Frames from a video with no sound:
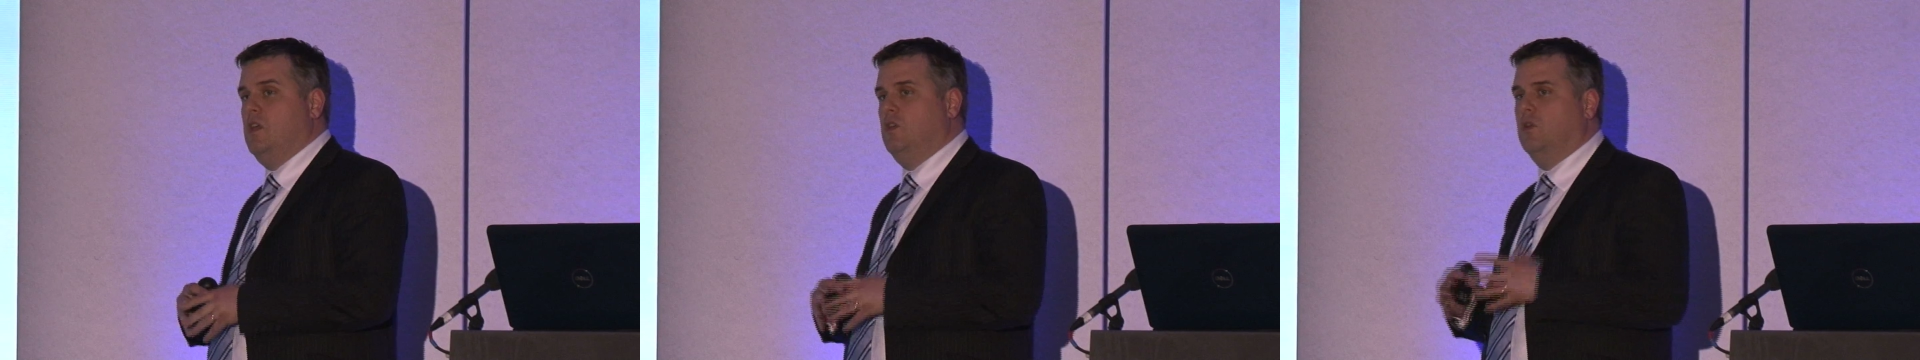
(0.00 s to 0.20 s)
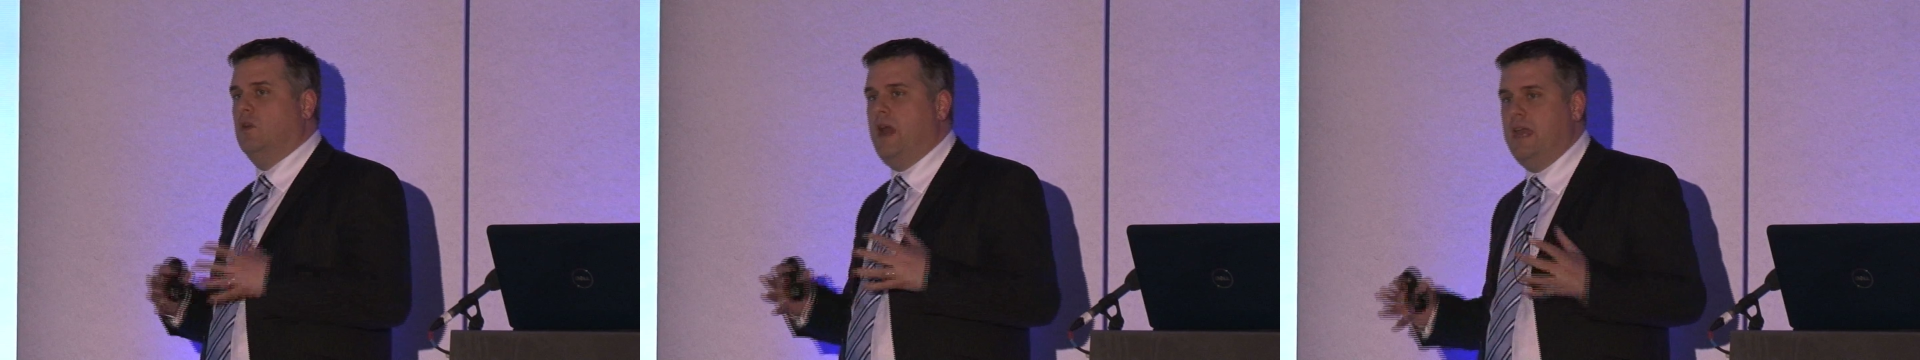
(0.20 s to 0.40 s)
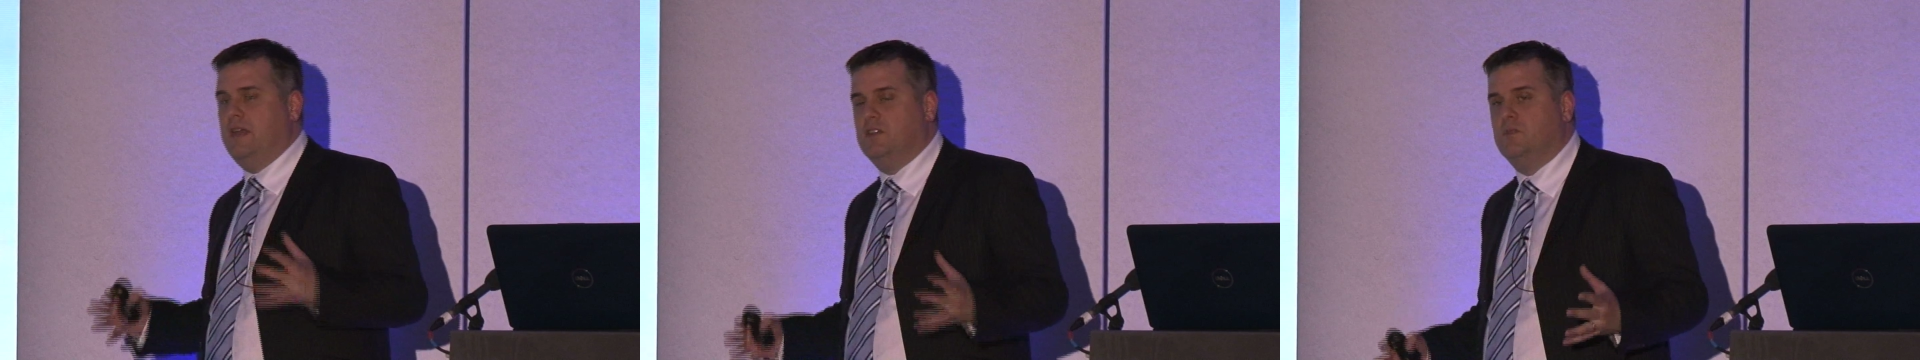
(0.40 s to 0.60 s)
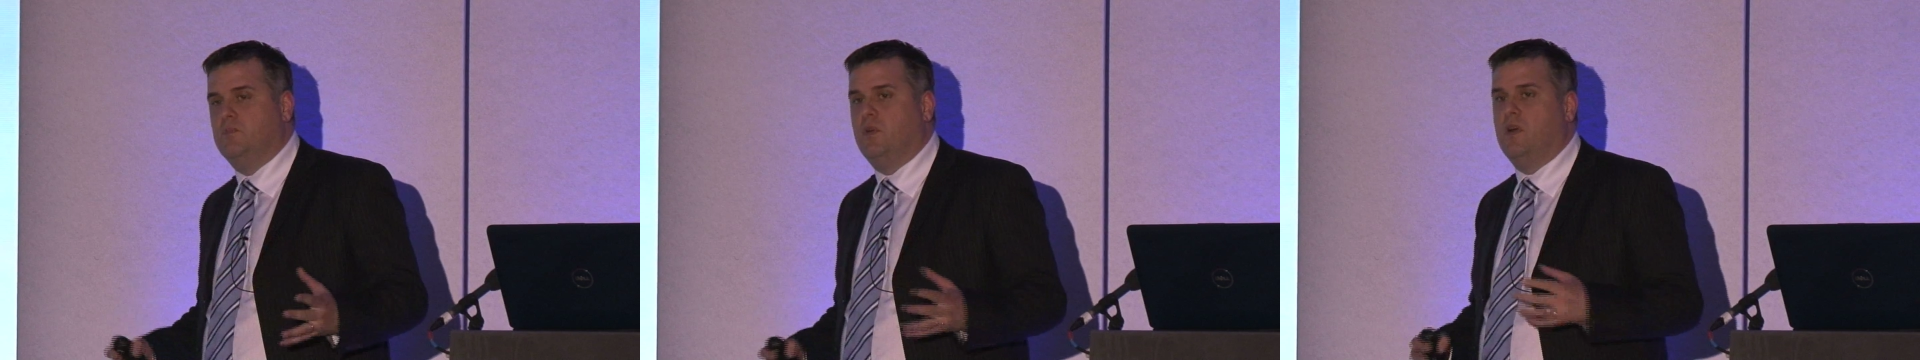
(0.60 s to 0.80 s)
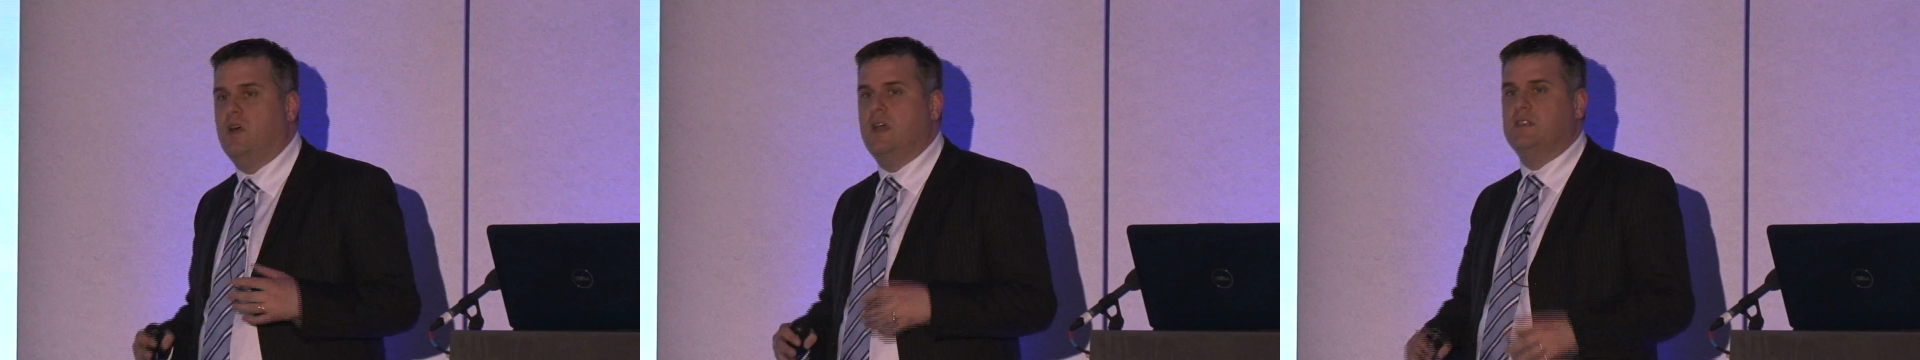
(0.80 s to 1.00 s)
your
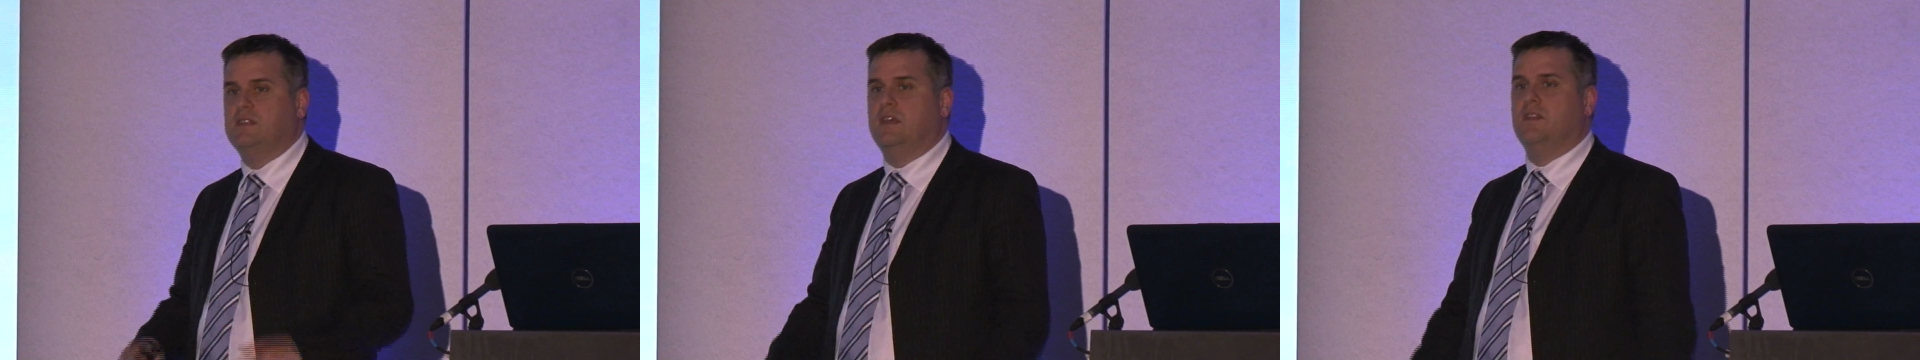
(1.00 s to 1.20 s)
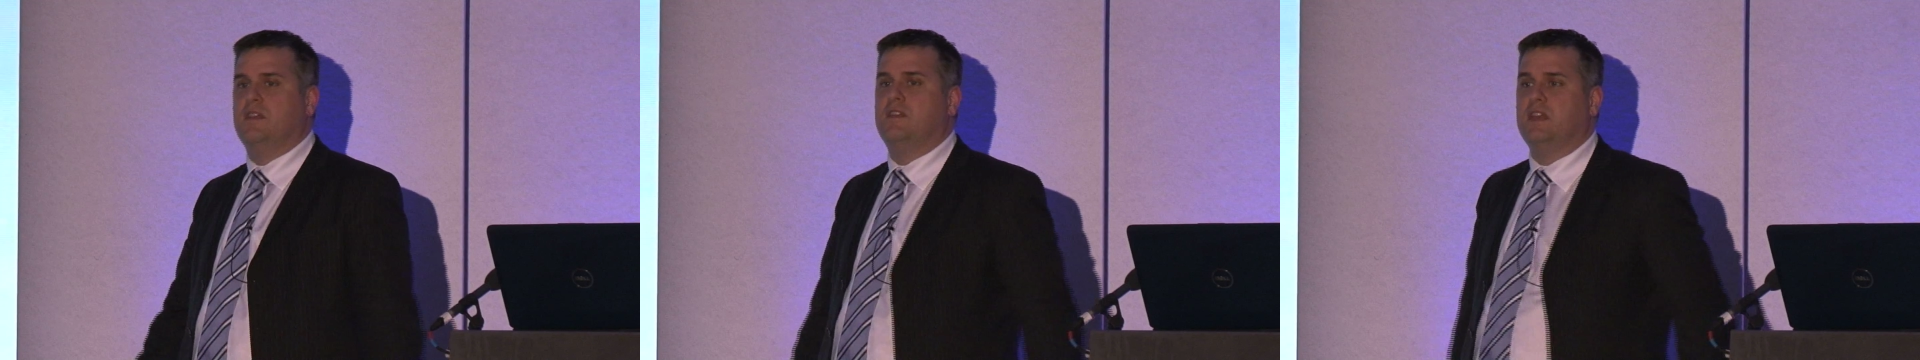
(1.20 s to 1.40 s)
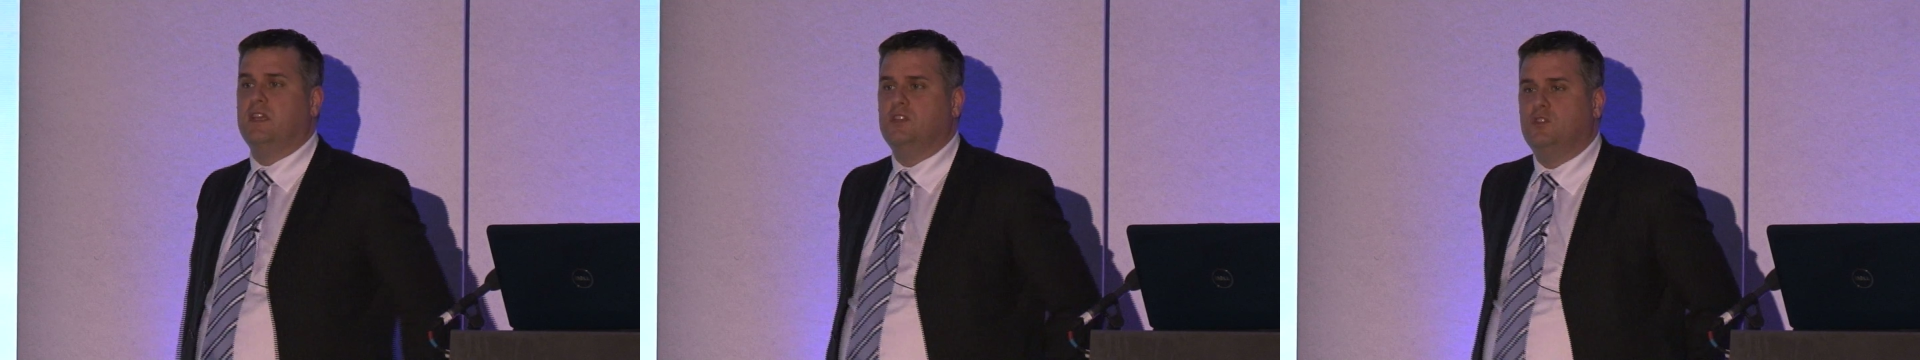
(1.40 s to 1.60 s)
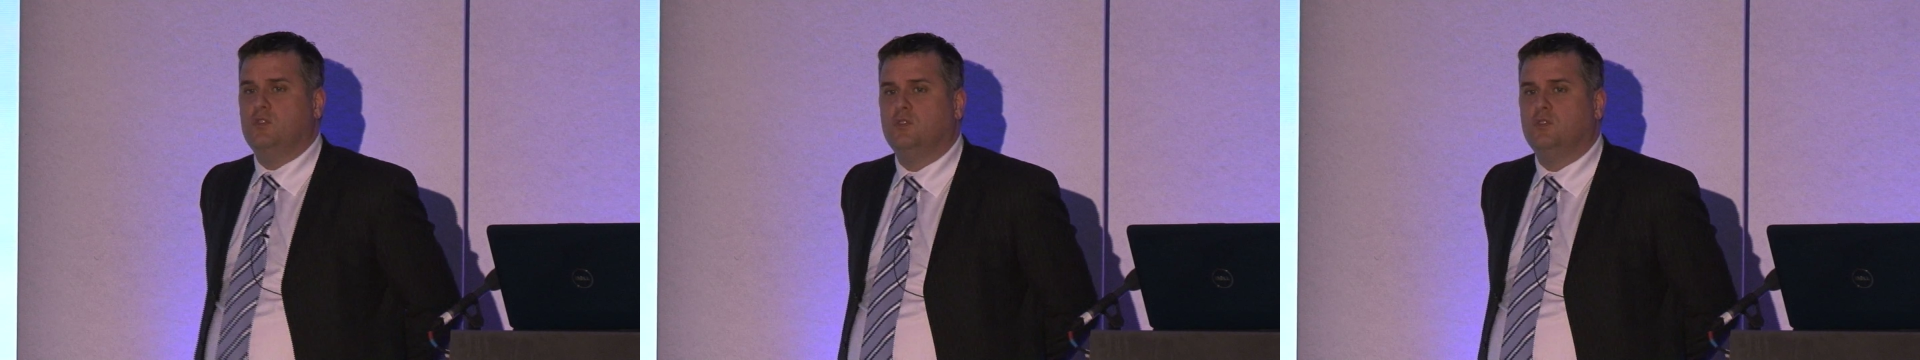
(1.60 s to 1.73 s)
enterprise, and the things